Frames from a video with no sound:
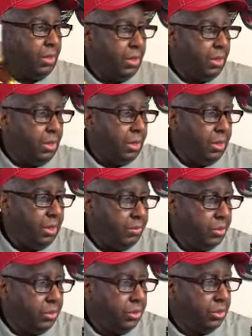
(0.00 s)
And I'm
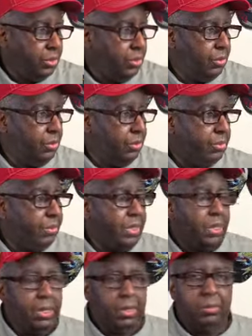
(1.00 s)
going to use
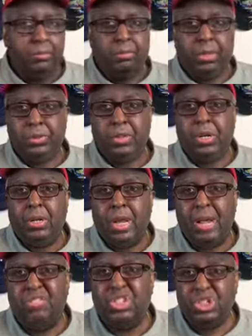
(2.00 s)
I'm just going to
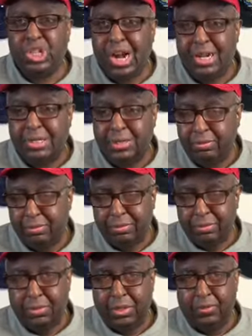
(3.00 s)
have a shot
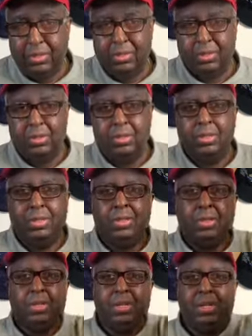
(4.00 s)
of it
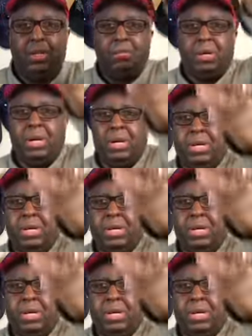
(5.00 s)
in my